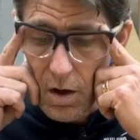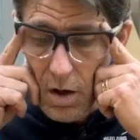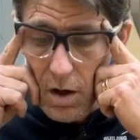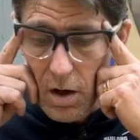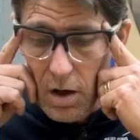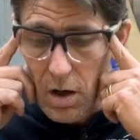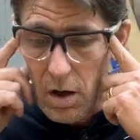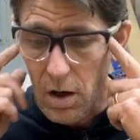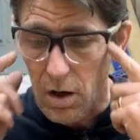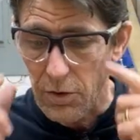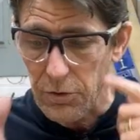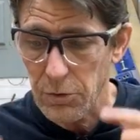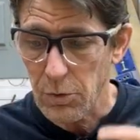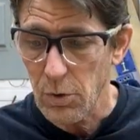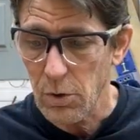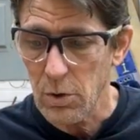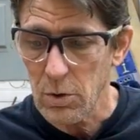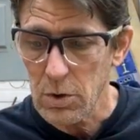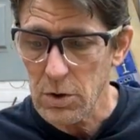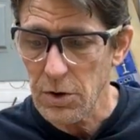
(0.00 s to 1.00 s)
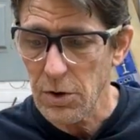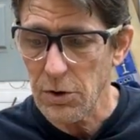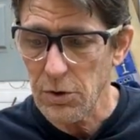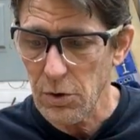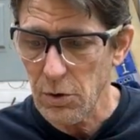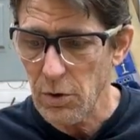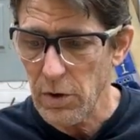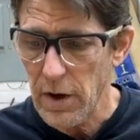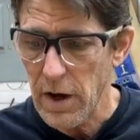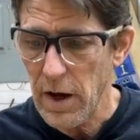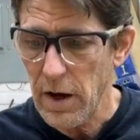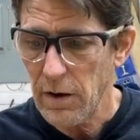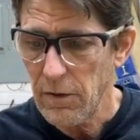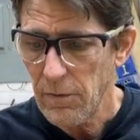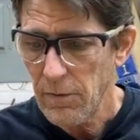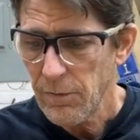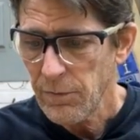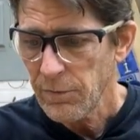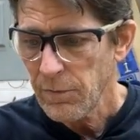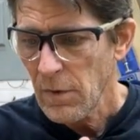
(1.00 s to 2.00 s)
So in order to do that,
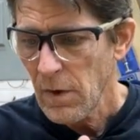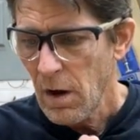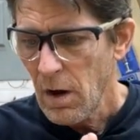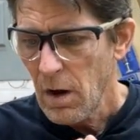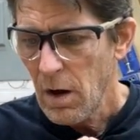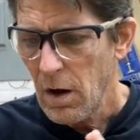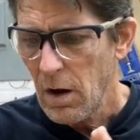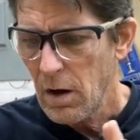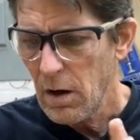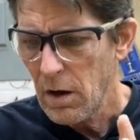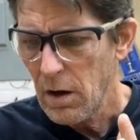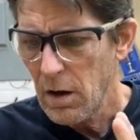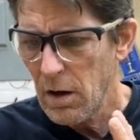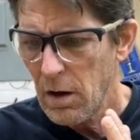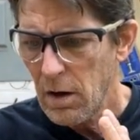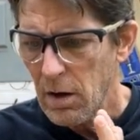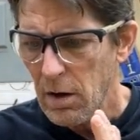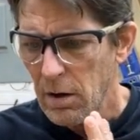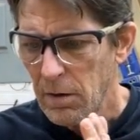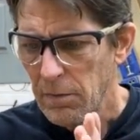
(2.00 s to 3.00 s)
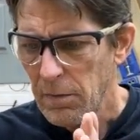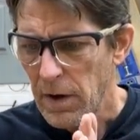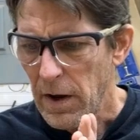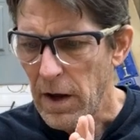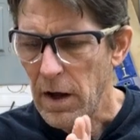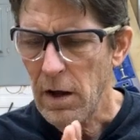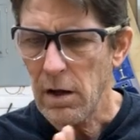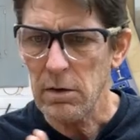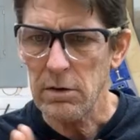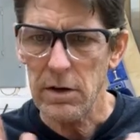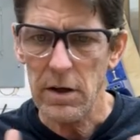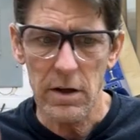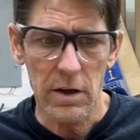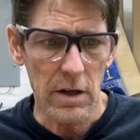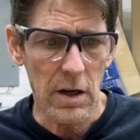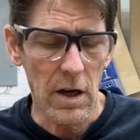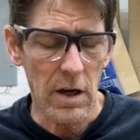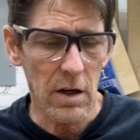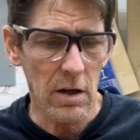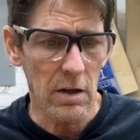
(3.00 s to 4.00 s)
Hal
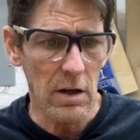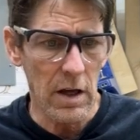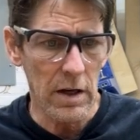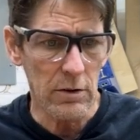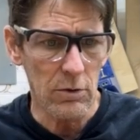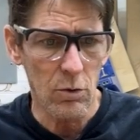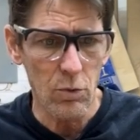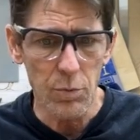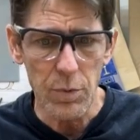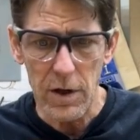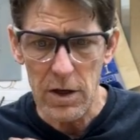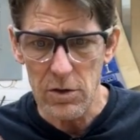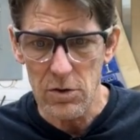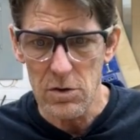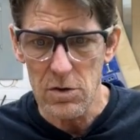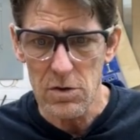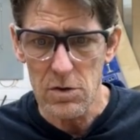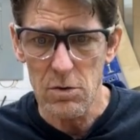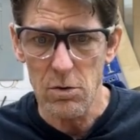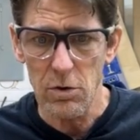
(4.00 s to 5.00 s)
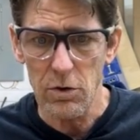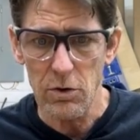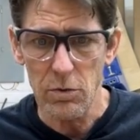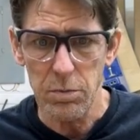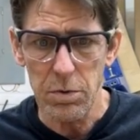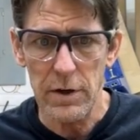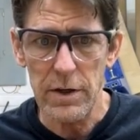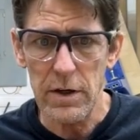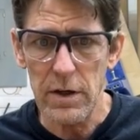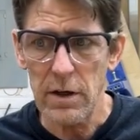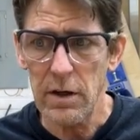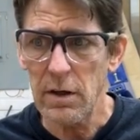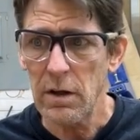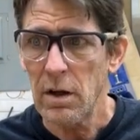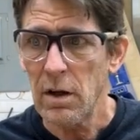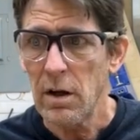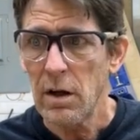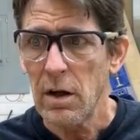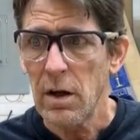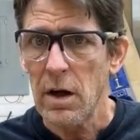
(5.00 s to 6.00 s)
dedicated like 2 pages to explaining
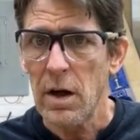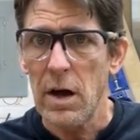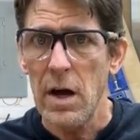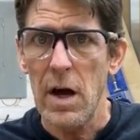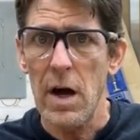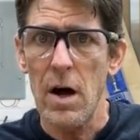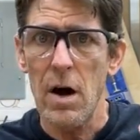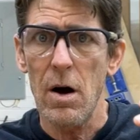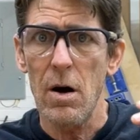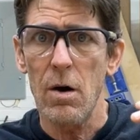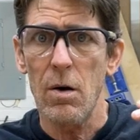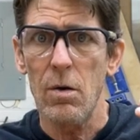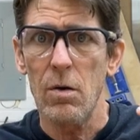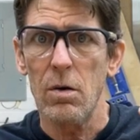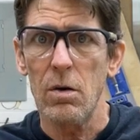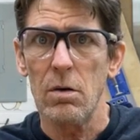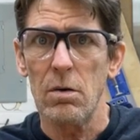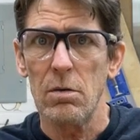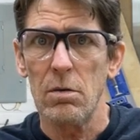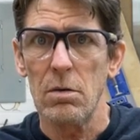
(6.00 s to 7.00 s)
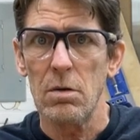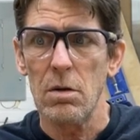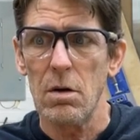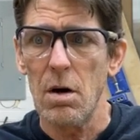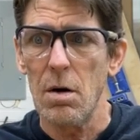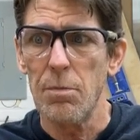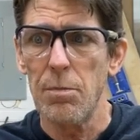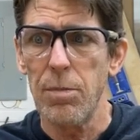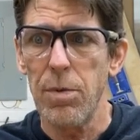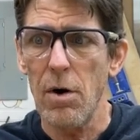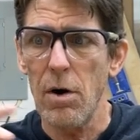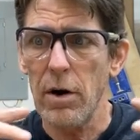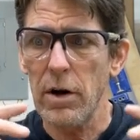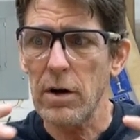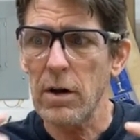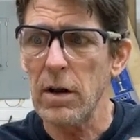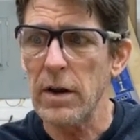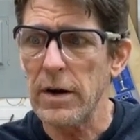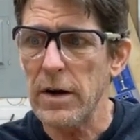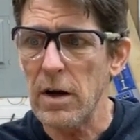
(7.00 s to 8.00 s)
how a bar
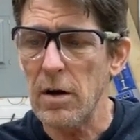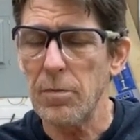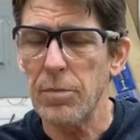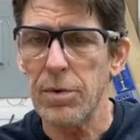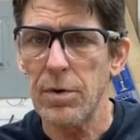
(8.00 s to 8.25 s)
clamp,